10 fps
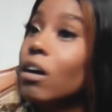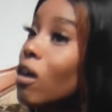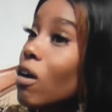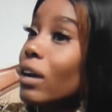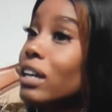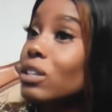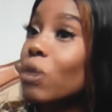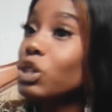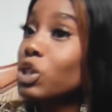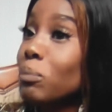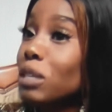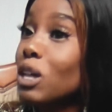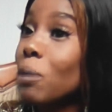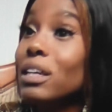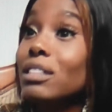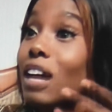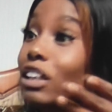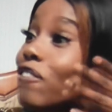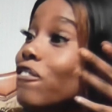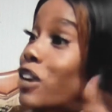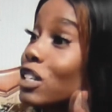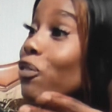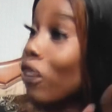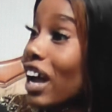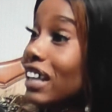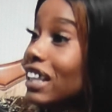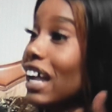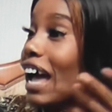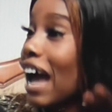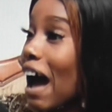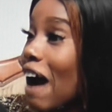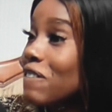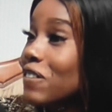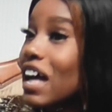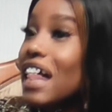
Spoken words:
Oh, okay, so we should meet up. He's not the first friend that I have